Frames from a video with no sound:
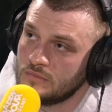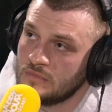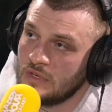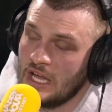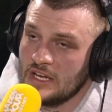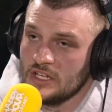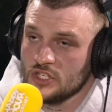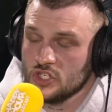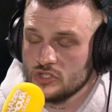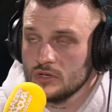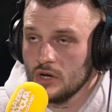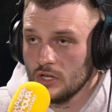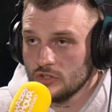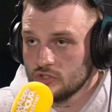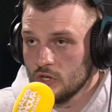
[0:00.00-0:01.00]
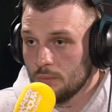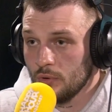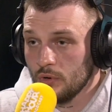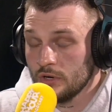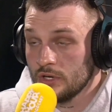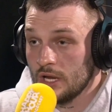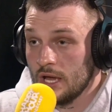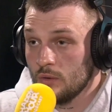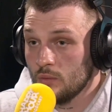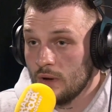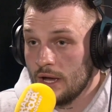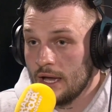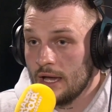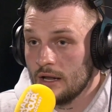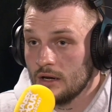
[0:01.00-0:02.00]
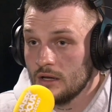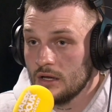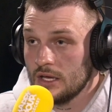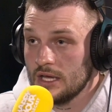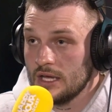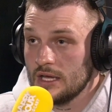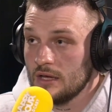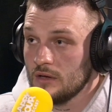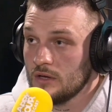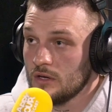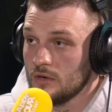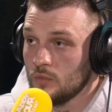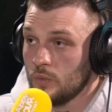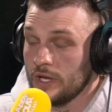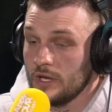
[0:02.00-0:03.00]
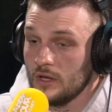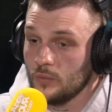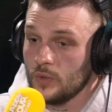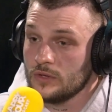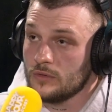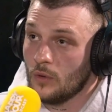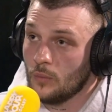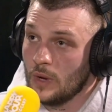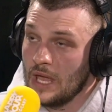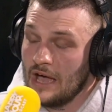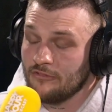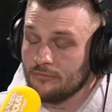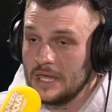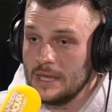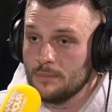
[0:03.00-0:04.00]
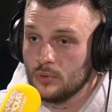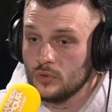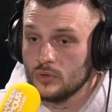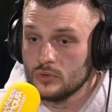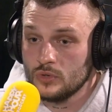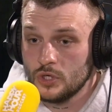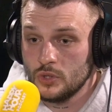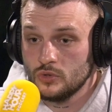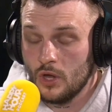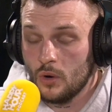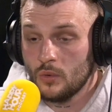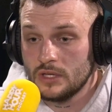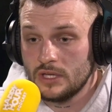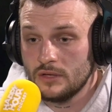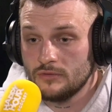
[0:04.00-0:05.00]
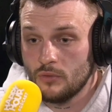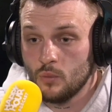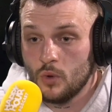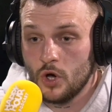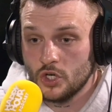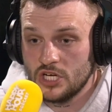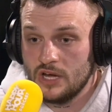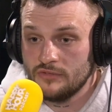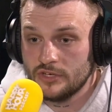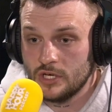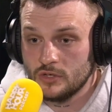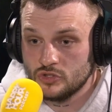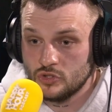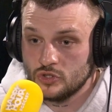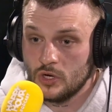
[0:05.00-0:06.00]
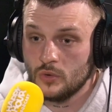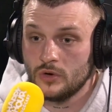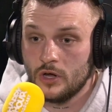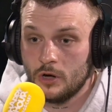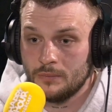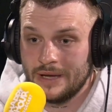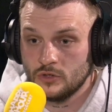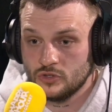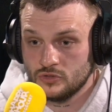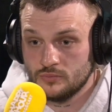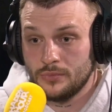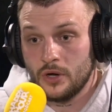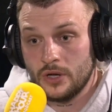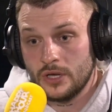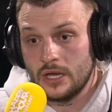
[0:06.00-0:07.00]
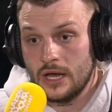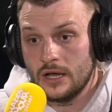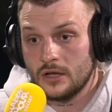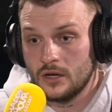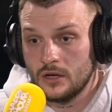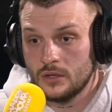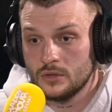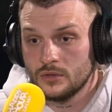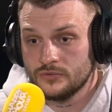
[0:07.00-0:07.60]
it's just got to a point now where we have people who don't even watch our videos, who don't know about us buying our clothes.